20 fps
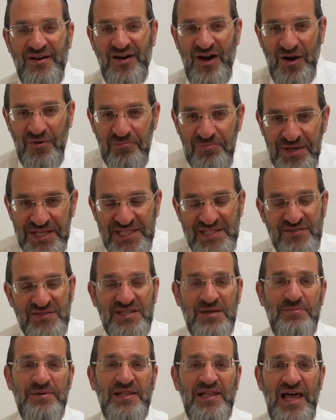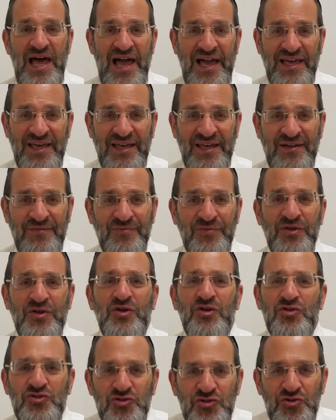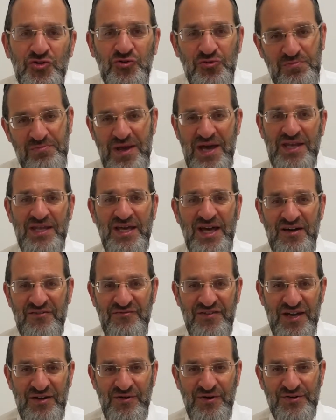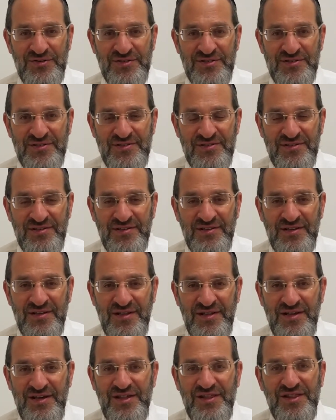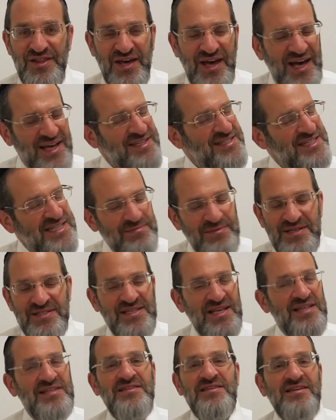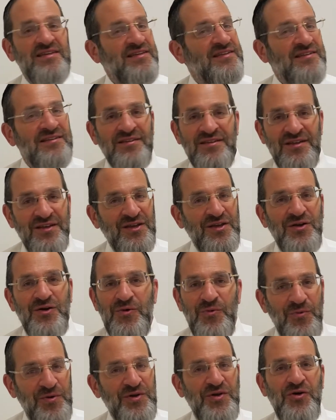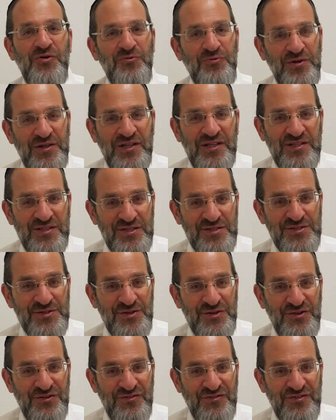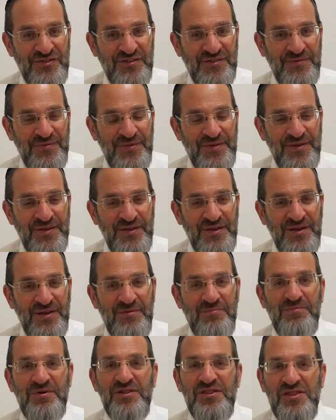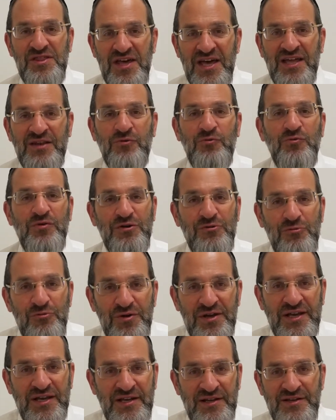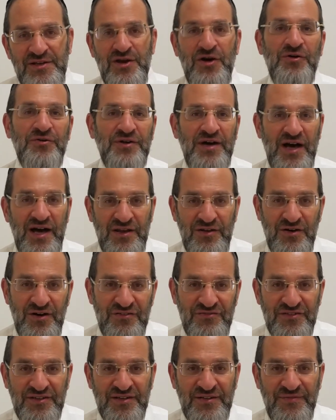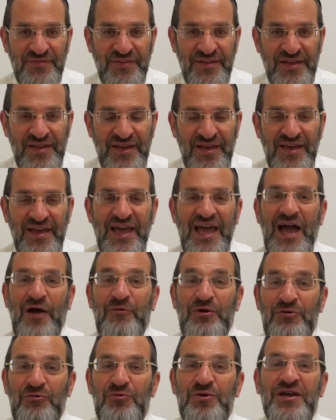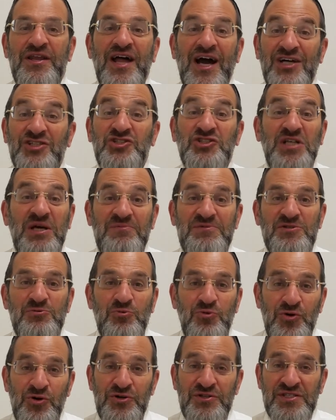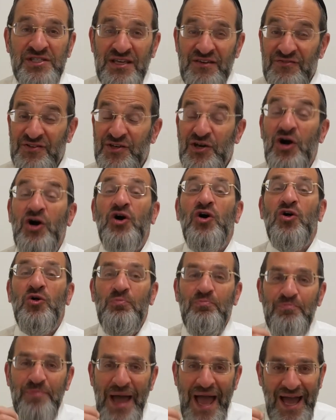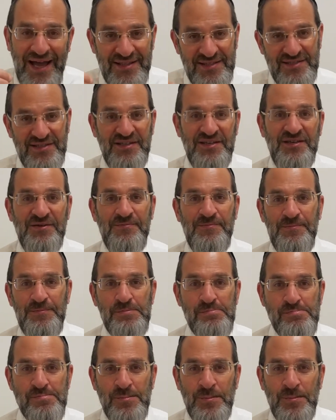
Our mitzvahs have been lacking. Too many averos. The chasimas hadin we don't really deserve. But then we read Yonah Hanavi, and we read Hashem's words kiviyachol back to him,